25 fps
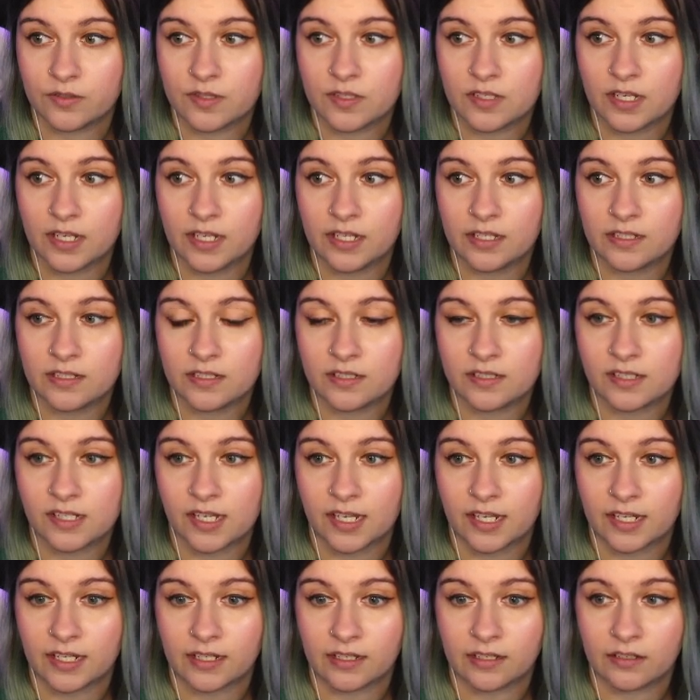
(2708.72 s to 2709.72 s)
End
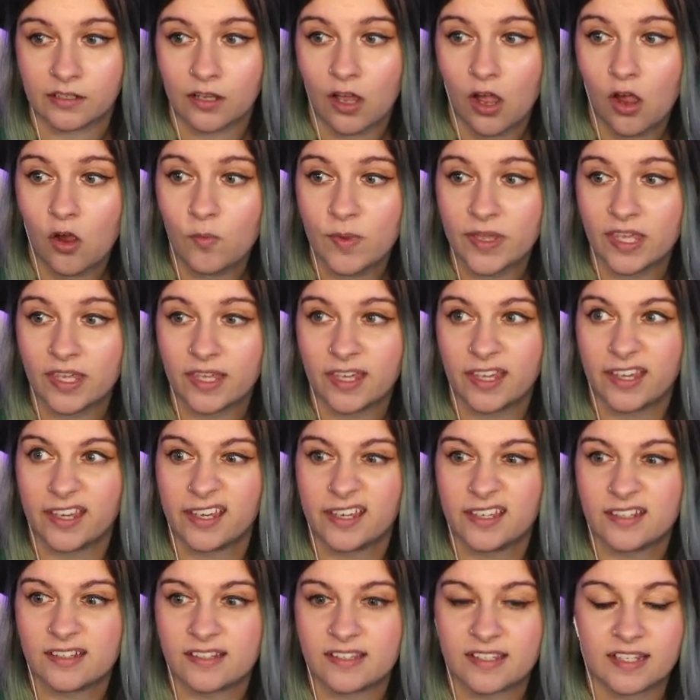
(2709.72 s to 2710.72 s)
day. Oh, we can get
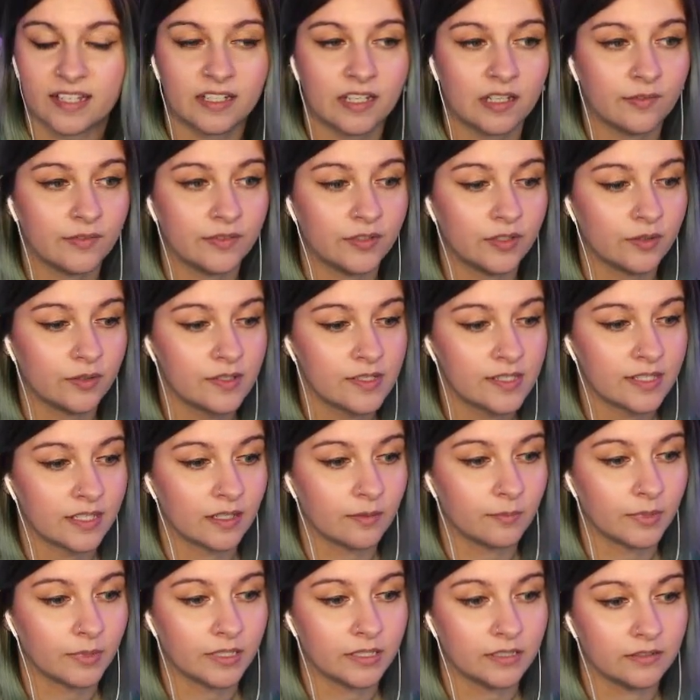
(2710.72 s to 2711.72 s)
hints. I didn't even notice that
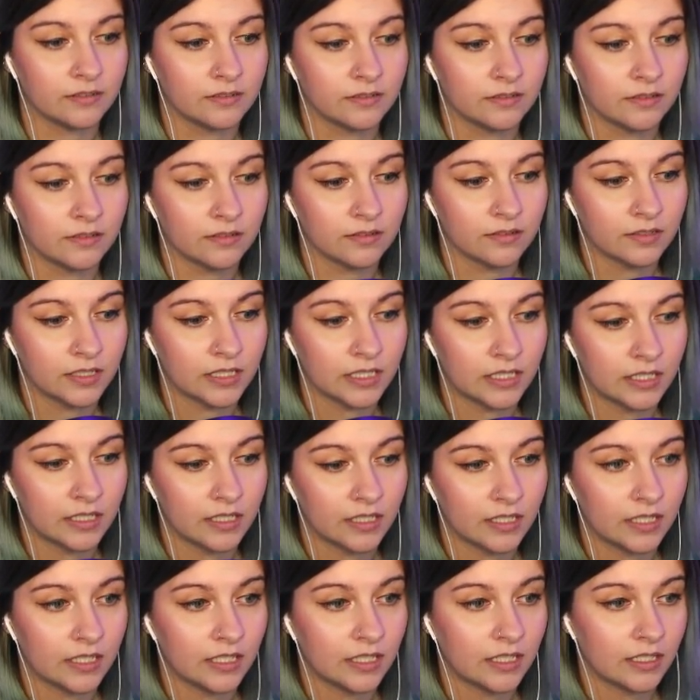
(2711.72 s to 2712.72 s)
button.
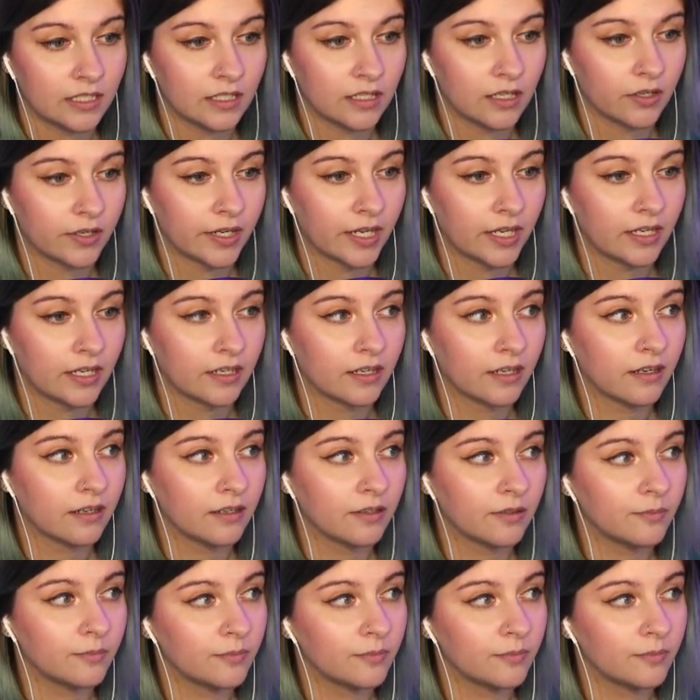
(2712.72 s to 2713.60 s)
Okay, I'm